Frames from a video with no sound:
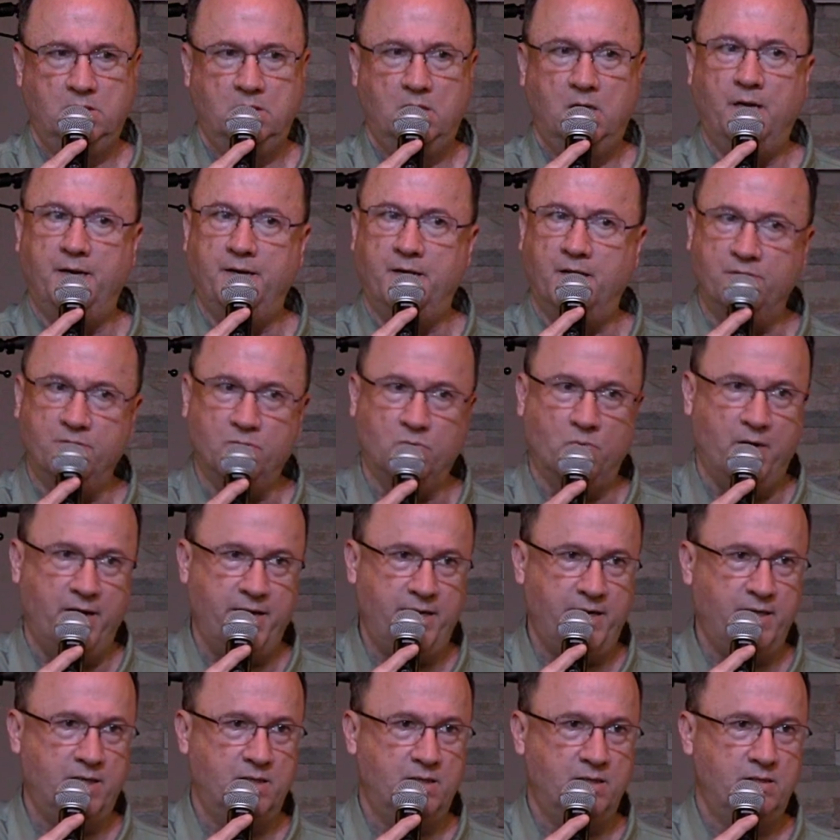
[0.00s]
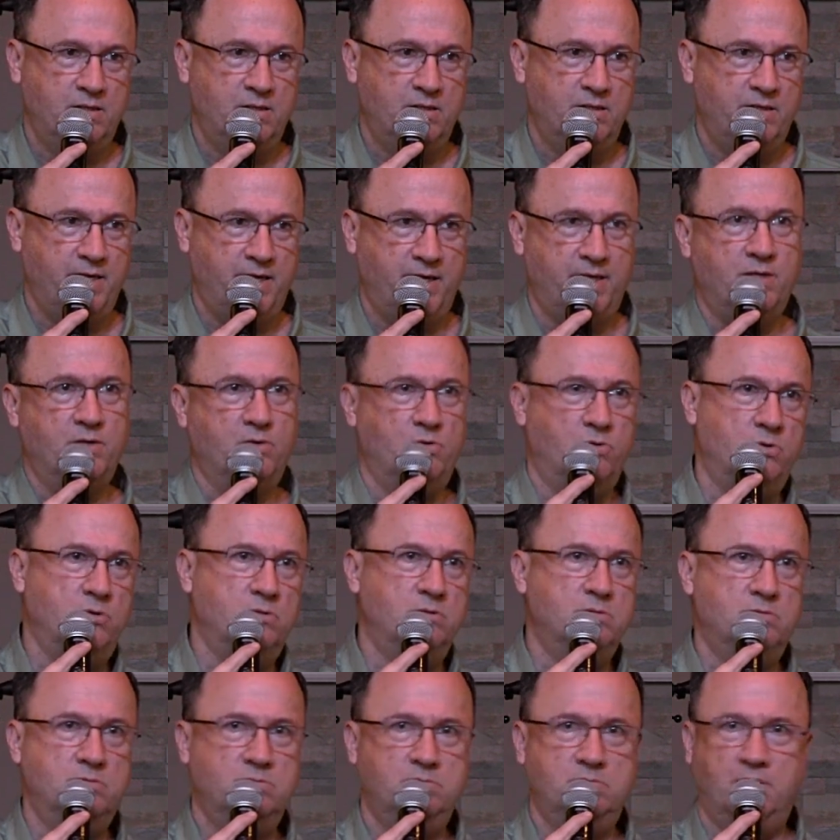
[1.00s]
Another way, thank you, Lord,
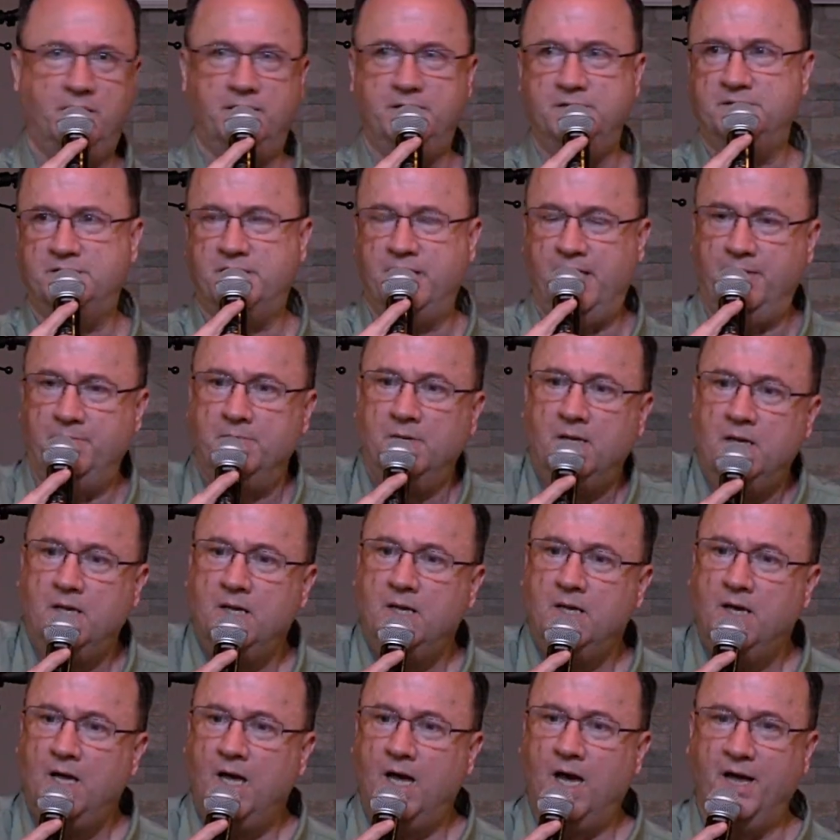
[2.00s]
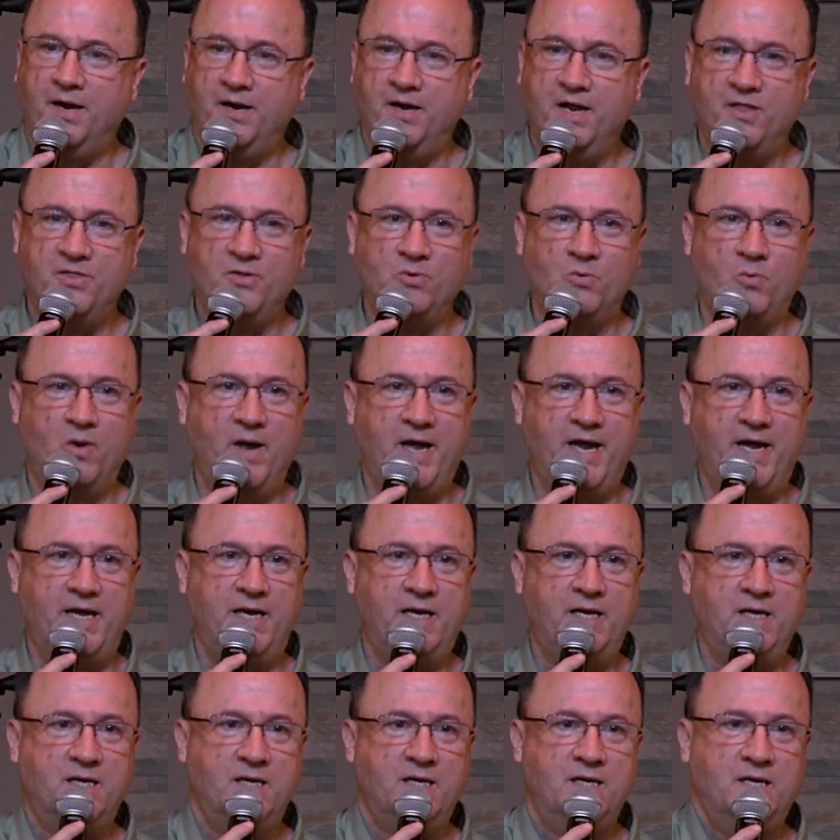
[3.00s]
that just came. Another
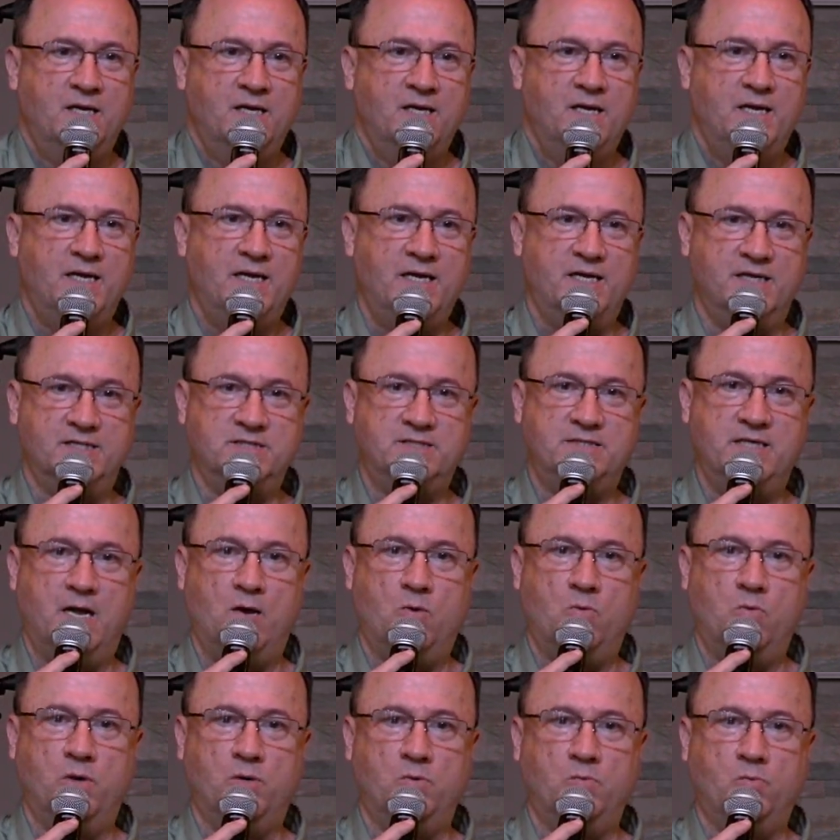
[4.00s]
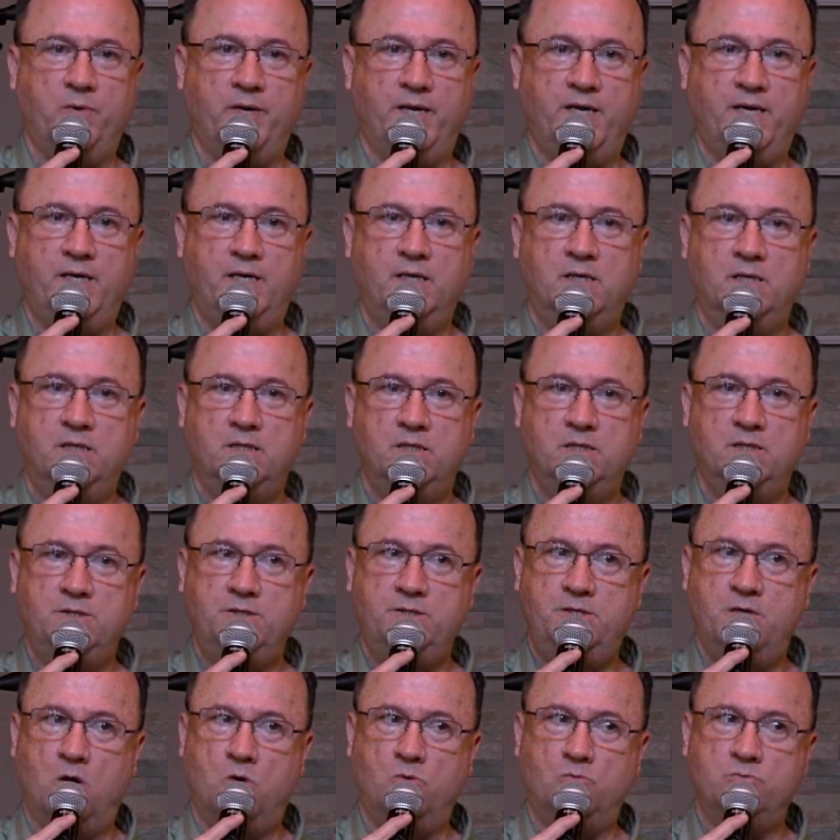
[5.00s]
way is that when we
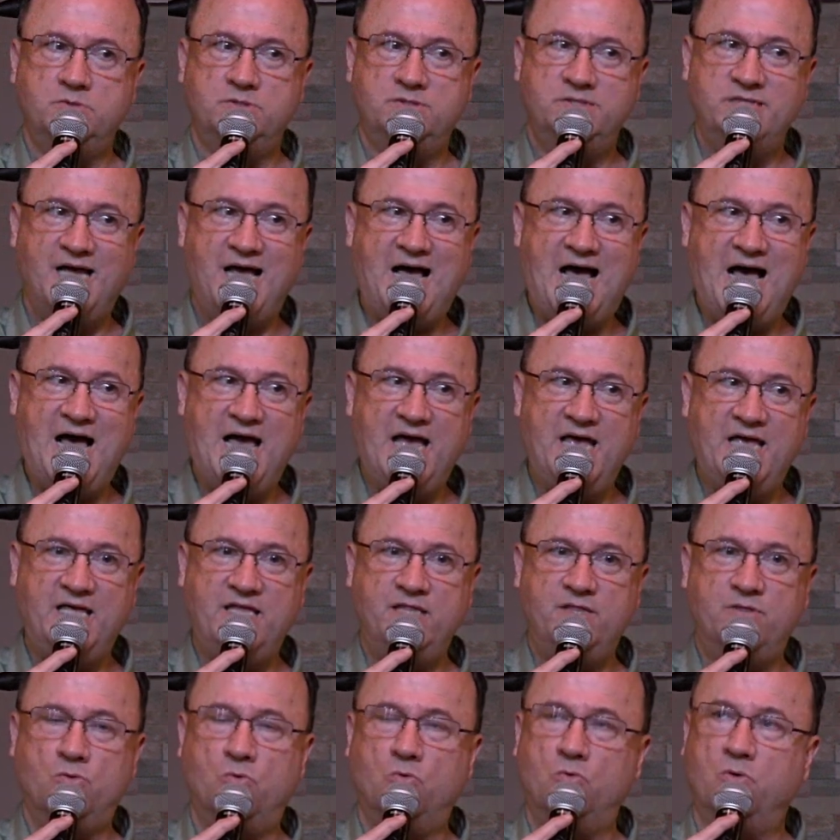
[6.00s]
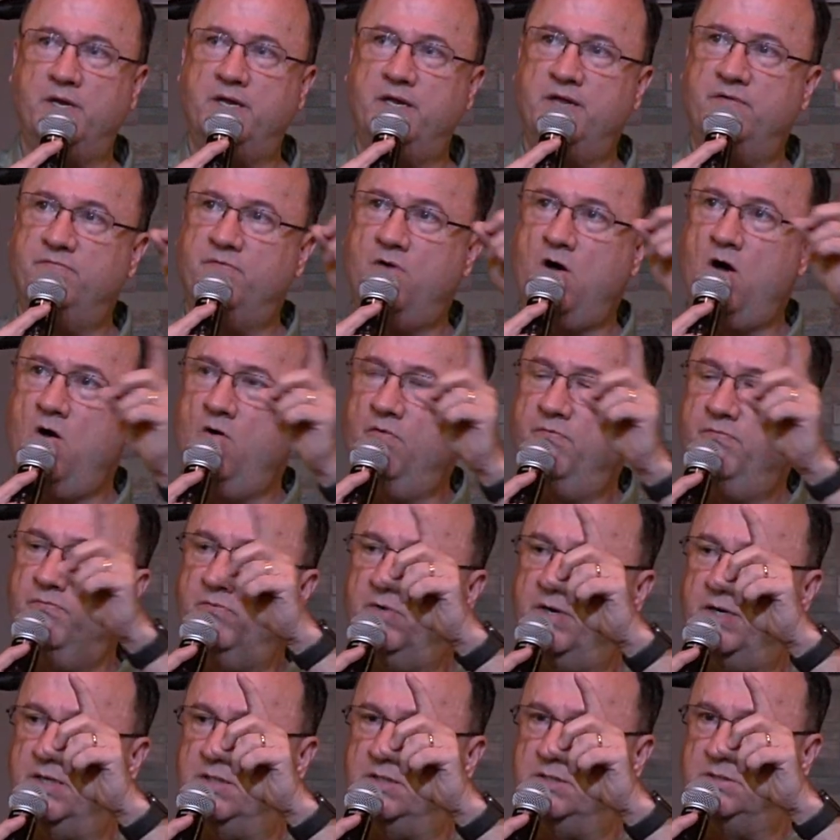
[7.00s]
don't tithe or give
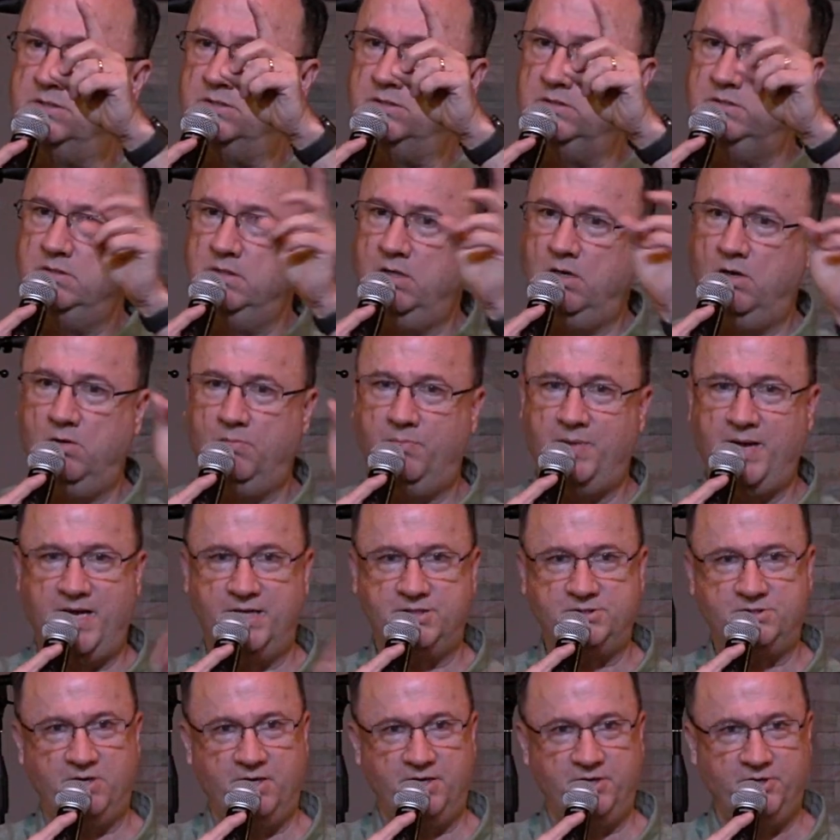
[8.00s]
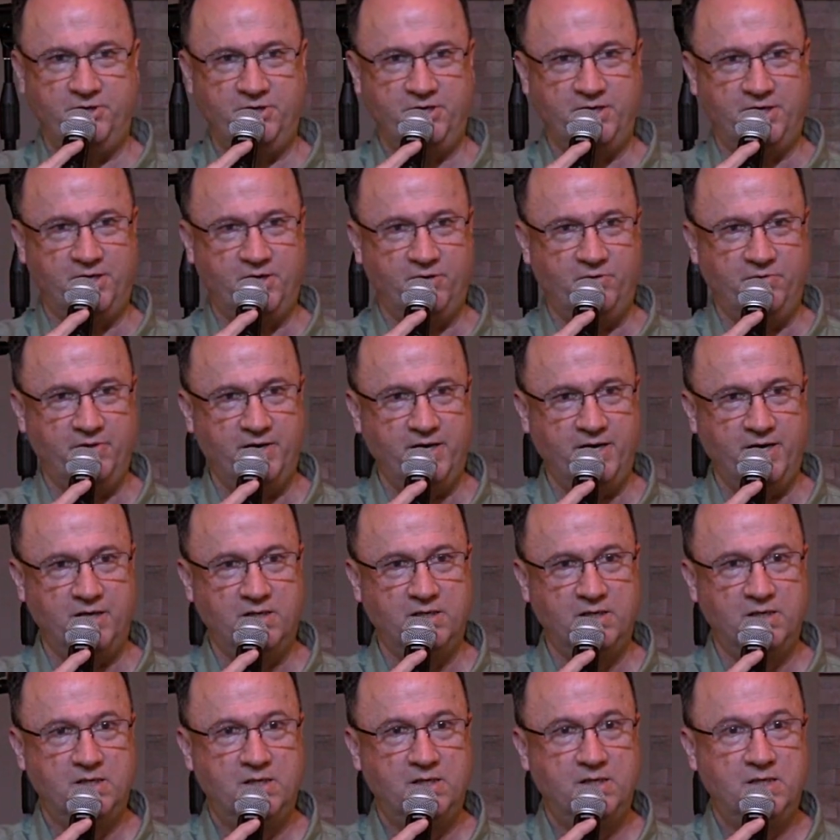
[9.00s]
offerings. Oh, Pastor, I knew you'd go there.
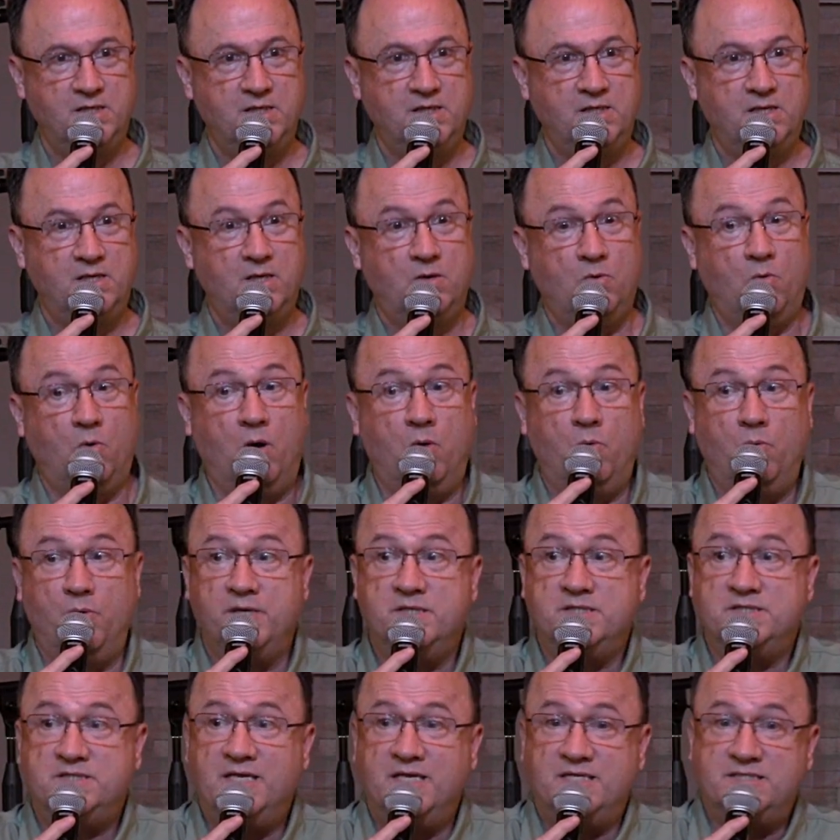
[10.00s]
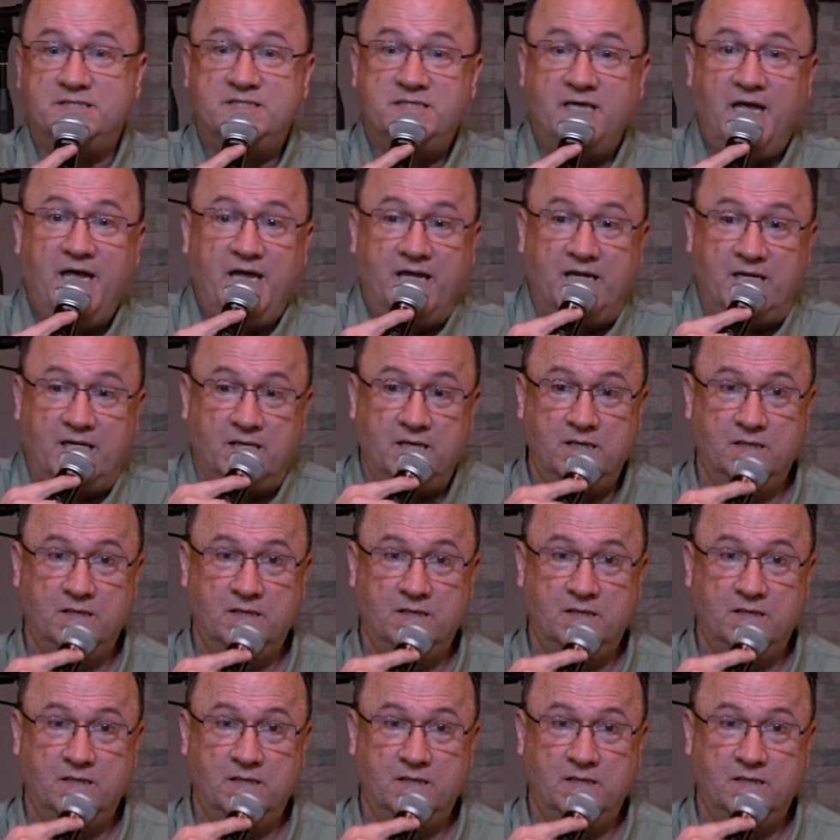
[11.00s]
Well, what does that say?